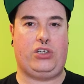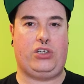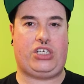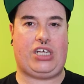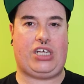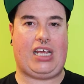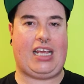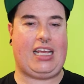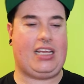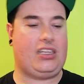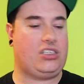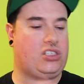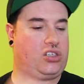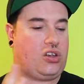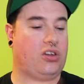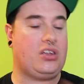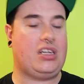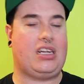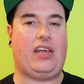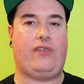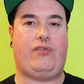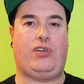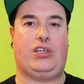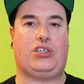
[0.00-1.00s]
your jeans,
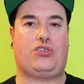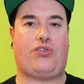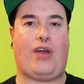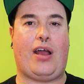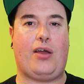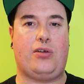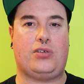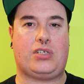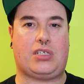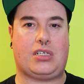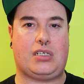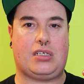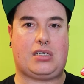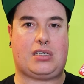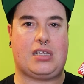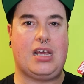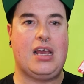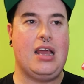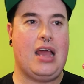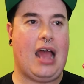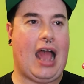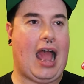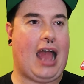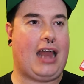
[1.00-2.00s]
underneath your trousers,
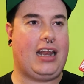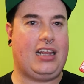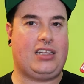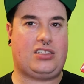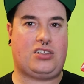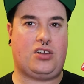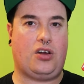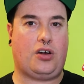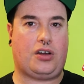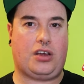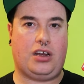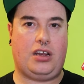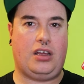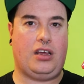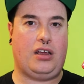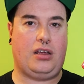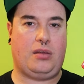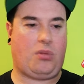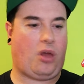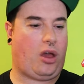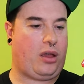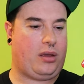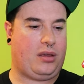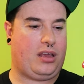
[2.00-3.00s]
and it's not
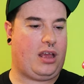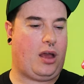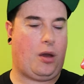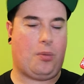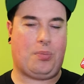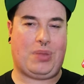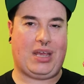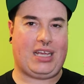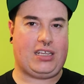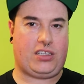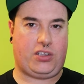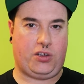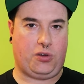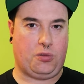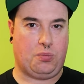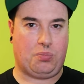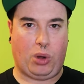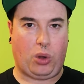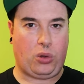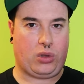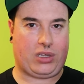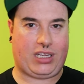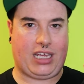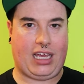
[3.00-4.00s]
gonna, like, you know, be too
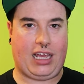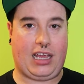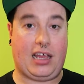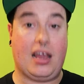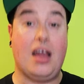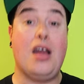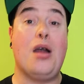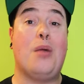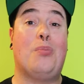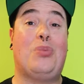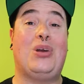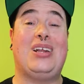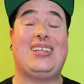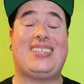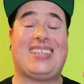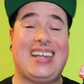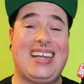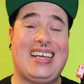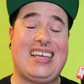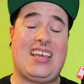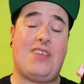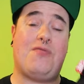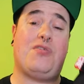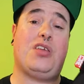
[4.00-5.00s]
bulky, but it's
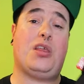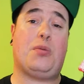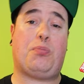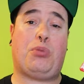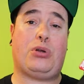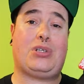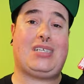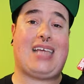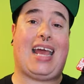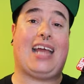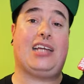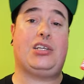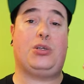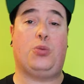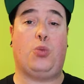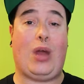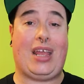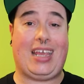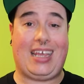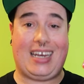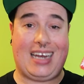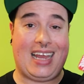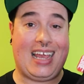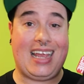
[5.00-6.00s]
gonna give you the protection
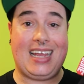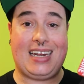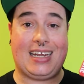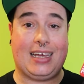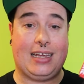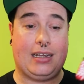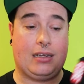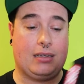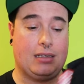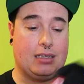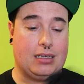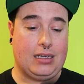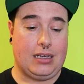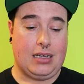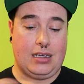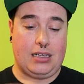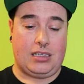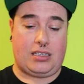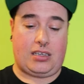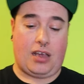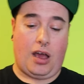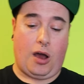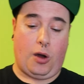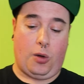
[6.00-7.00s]
where you need it.
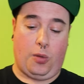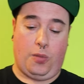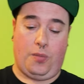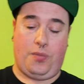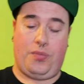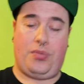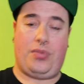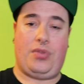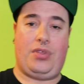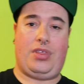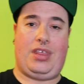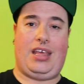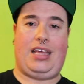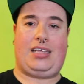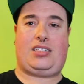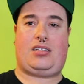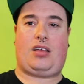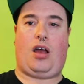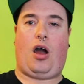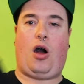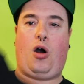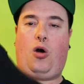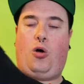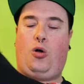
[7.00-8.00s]
So, this
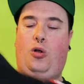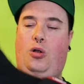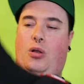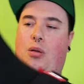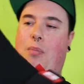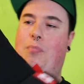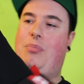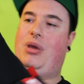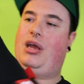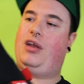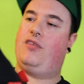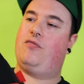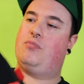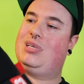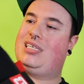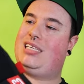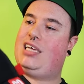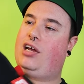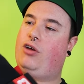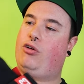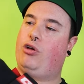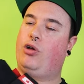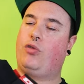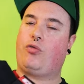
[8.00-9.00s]
whole bit of
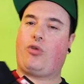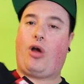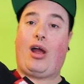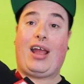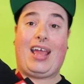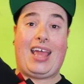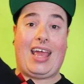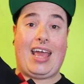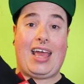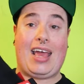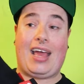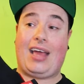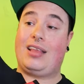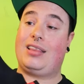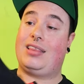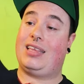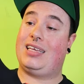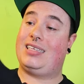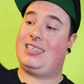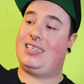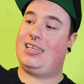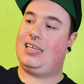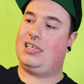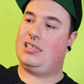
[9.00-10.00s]
material right here,
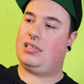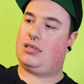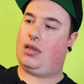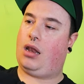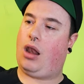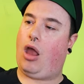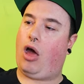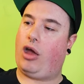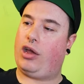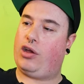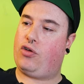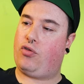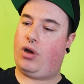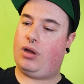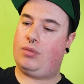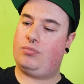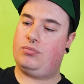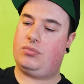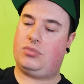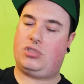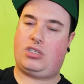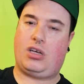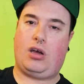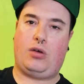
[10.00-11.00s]
this is Lycra,
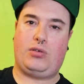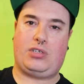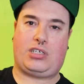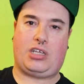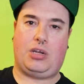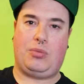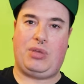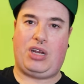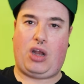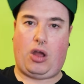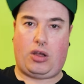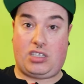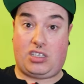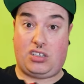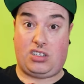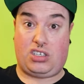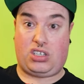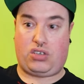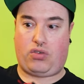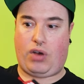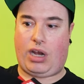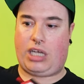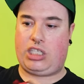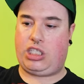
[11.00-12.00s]
so it's going to be nice and
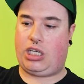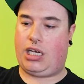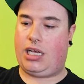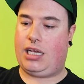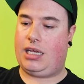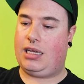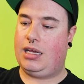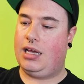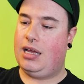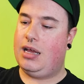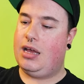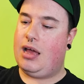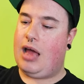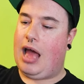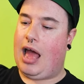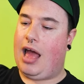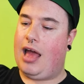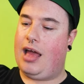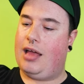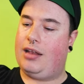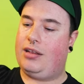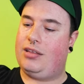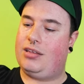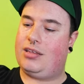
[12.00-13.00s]
stretchy.
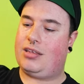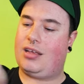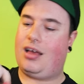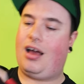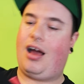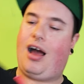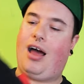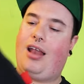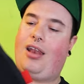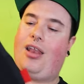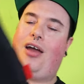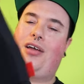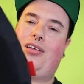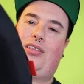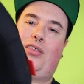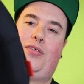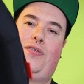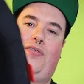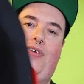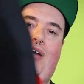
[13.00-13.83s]
And I like the